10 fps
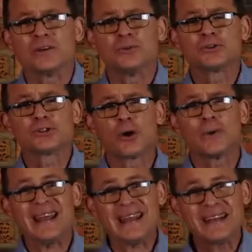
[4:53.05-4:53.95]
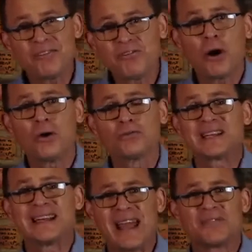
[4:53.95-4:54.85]
If you're so involved
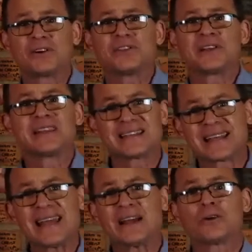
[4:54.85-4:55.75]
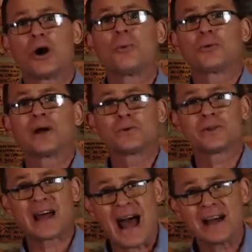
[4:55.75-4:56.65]
in everything that they cannot operate
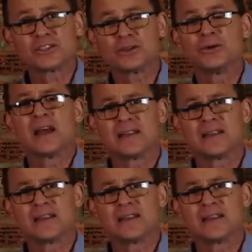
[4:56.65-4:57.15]
without you,